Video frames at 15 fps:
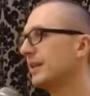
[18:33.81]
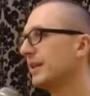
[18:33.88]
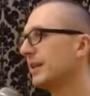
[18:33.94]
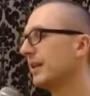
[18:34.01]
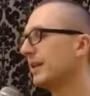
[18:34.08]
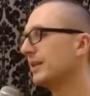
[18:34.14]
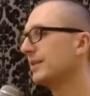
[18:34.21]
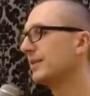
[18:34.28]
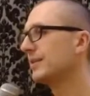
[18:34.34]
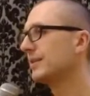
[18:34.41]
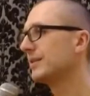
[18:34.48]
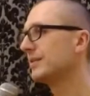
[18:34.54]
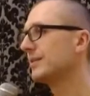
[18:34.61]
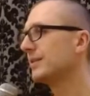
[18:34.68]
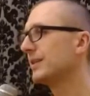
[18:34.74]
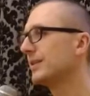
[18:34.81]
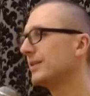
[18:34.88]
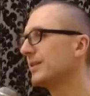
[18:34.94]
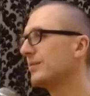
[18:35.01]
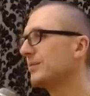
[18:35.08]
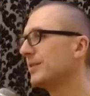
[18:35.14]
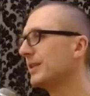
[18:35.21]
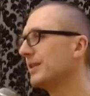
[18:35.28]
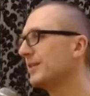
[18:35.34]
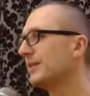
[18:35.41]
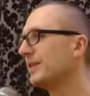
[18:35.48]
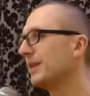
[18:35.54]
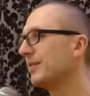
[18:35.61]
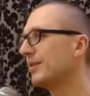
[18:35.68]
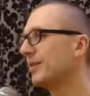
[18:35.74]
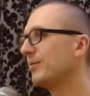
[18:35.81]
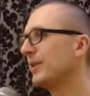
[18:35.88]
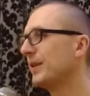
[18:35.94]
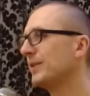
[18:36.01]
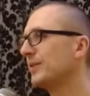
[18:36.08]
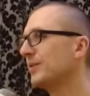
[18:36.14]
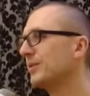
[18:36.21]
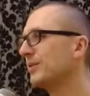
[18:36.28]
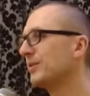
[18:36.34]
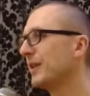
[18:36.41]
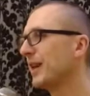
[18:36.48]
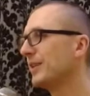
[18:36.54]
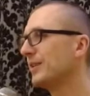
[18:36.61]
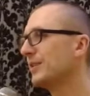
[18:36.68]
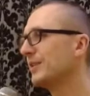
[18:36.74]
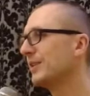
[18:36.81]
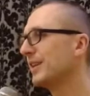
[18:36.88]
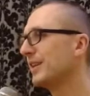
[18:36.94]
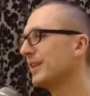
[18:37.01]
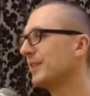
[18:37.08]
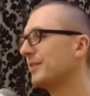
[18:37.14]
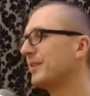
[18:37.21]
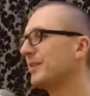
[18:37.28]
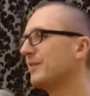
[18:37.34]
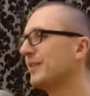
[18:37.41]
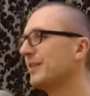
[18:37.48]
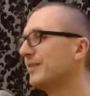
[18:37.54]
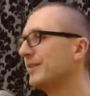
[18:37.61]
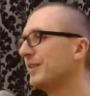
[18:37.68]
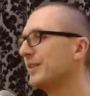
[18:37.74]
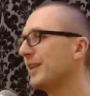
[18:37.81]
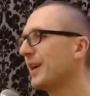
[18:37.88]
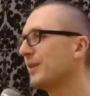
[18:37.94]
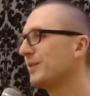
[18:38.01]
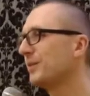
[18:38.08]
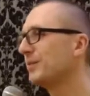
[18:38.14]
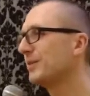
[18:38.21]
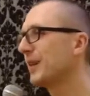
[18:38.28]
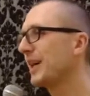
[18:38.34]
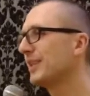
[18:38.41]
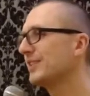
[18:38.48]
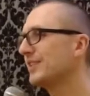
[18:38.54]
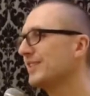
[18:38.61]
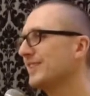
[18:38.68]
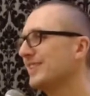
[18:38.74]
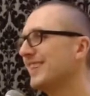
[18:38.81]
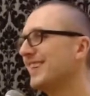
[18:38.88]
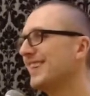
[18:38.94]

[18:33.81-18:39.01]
and certain things never went into fashion and never went out of fashion.